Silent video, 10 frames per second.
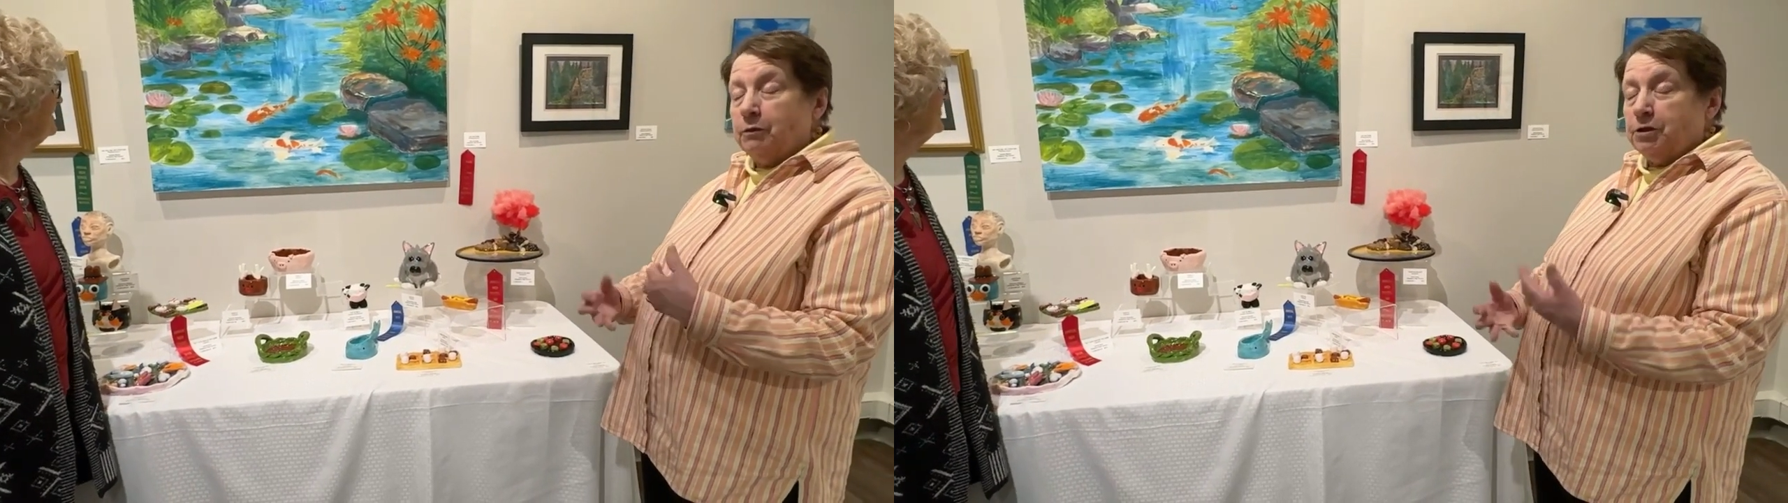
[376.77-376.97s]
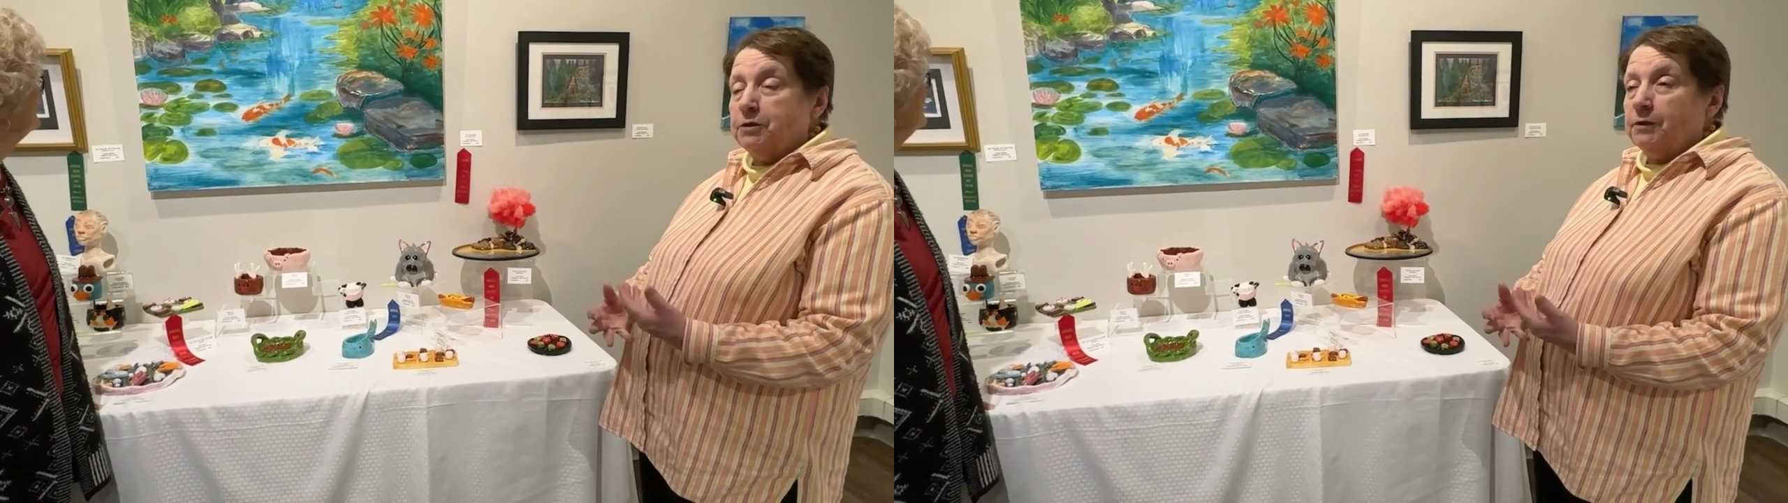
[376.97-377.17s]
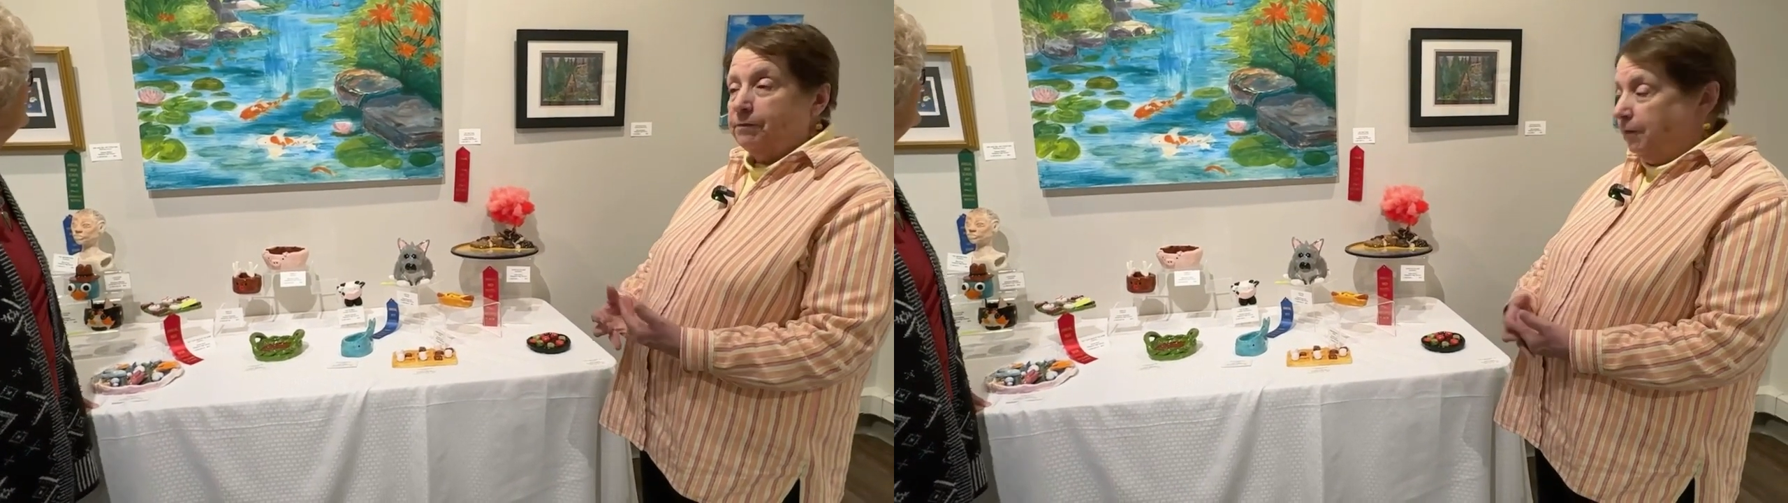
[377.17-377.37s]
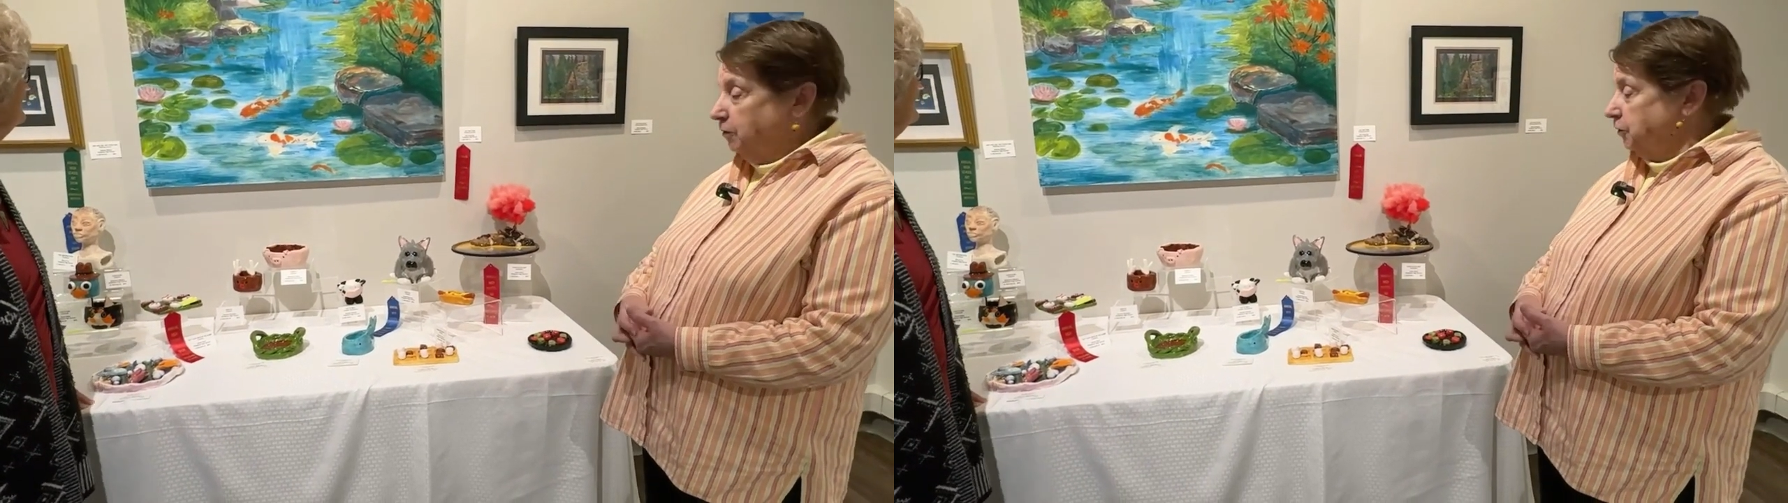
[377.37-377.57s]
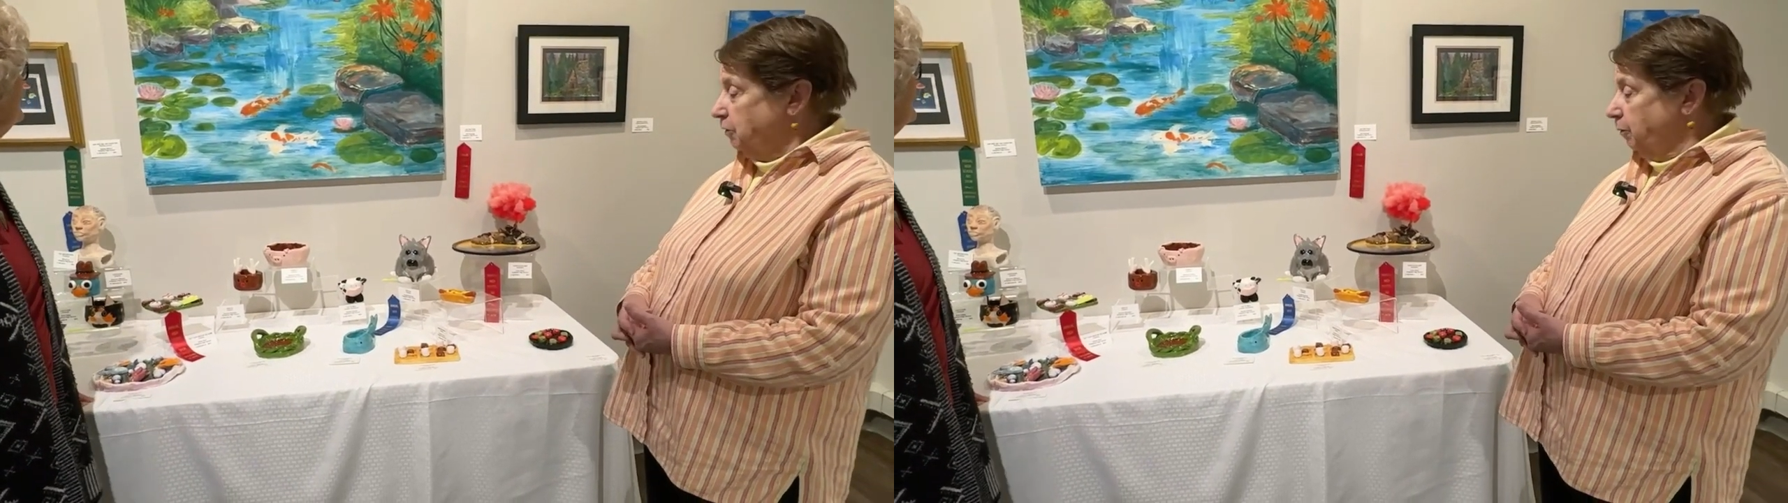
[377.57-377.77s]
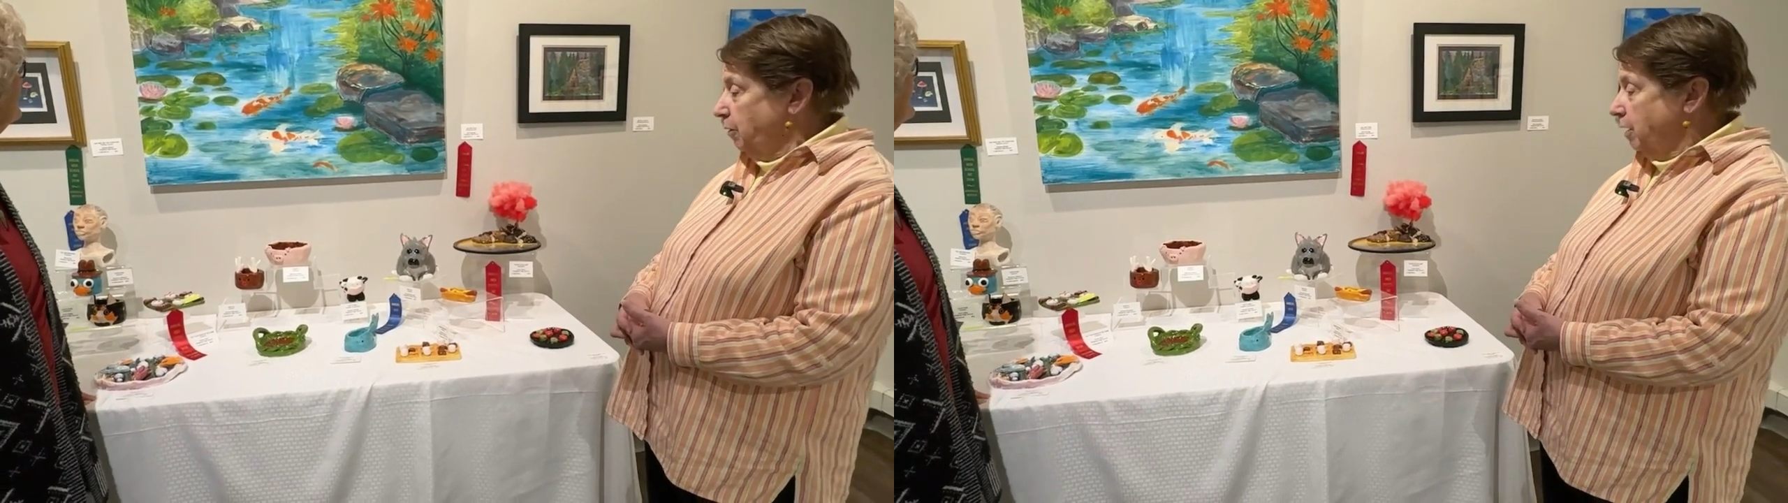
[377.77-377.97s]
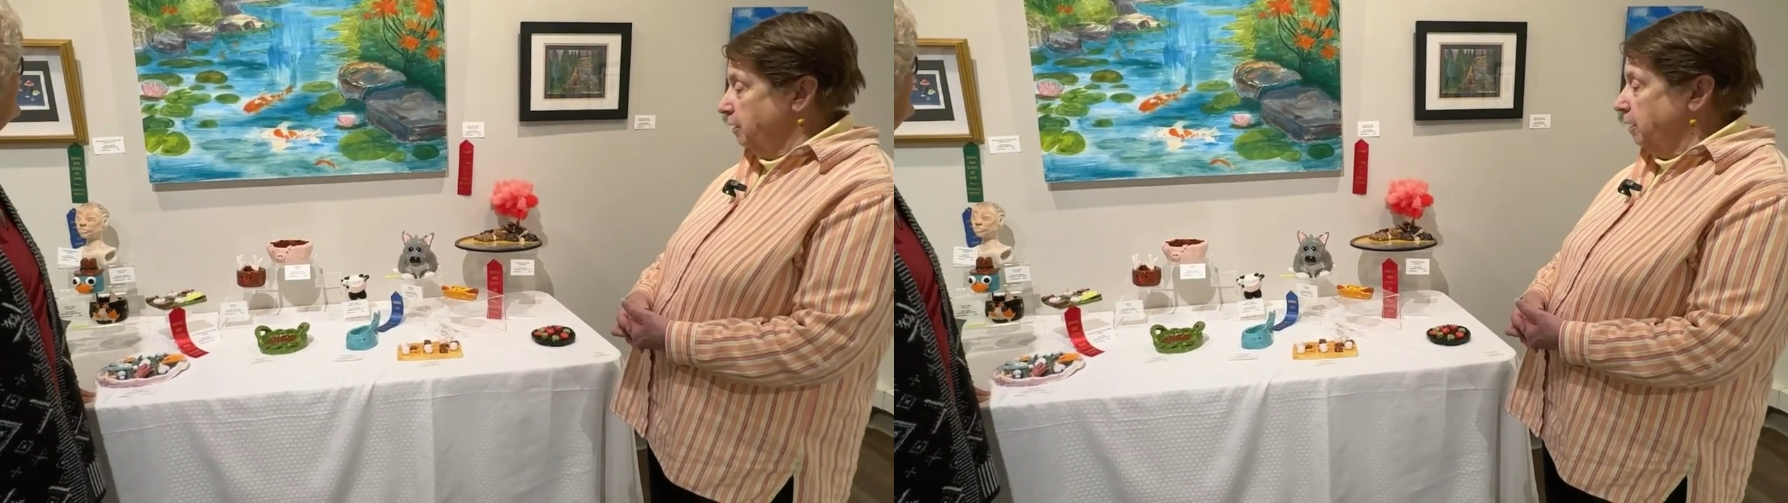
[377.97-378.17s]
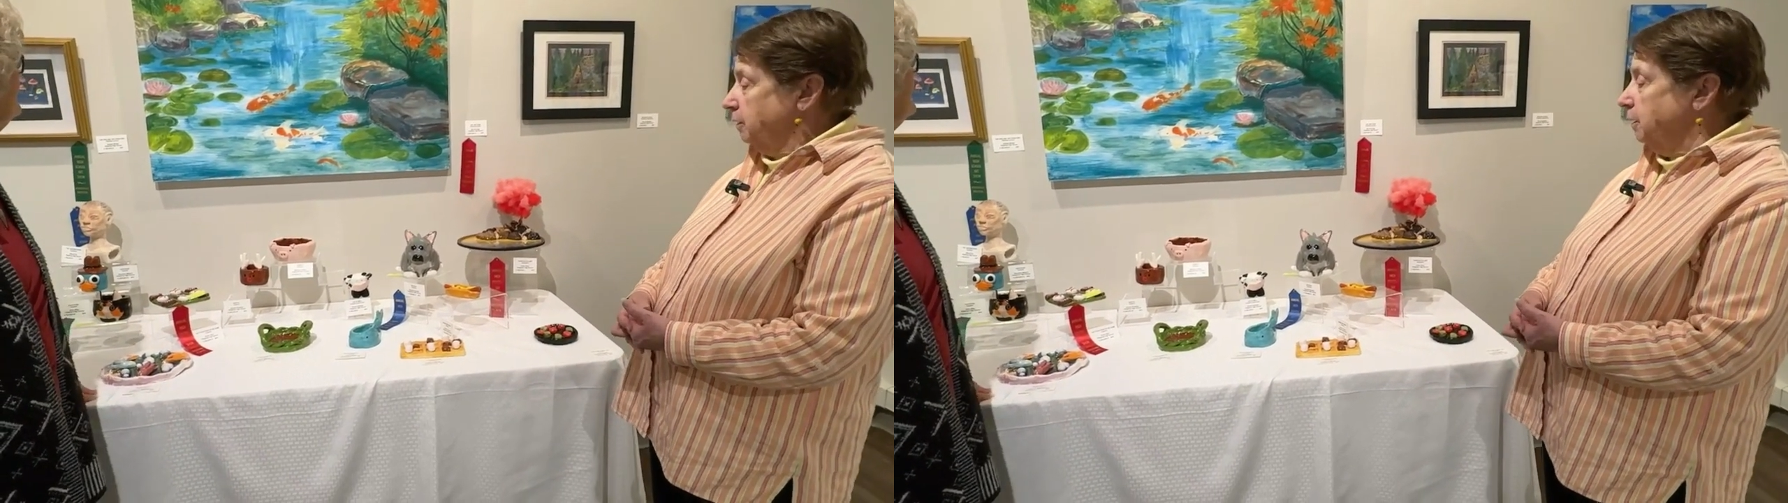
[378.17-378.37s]
which is a functional
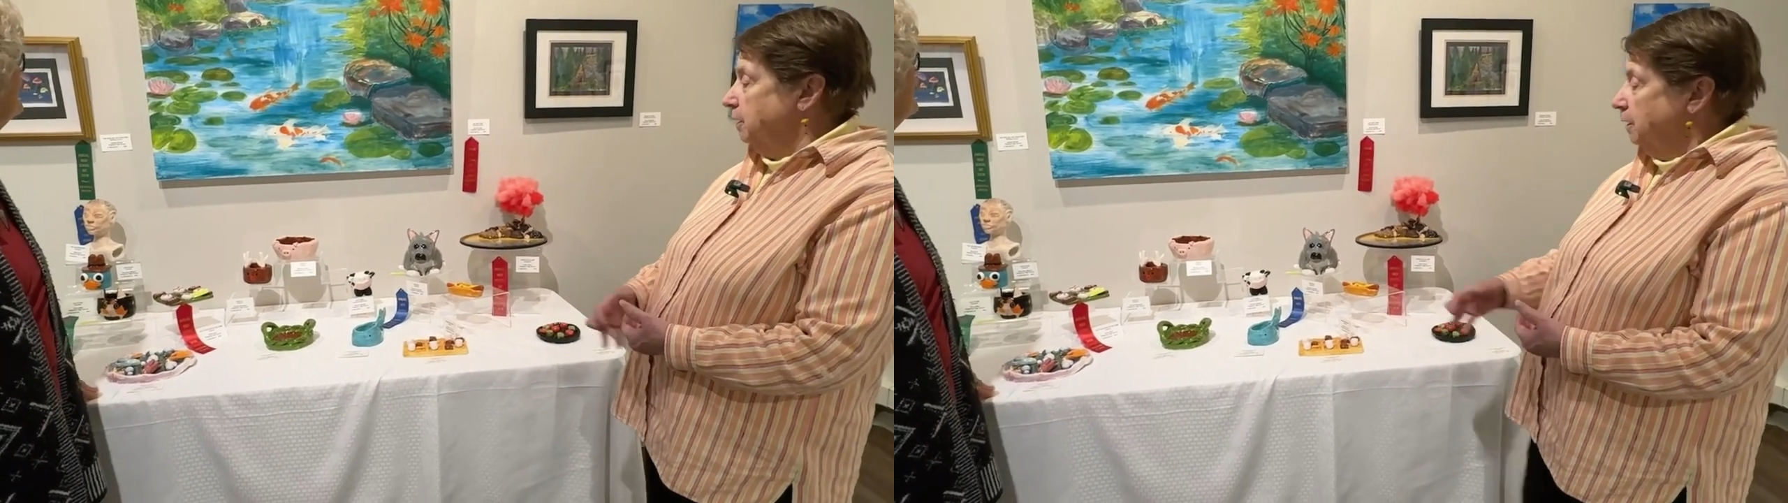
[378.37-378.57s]
product,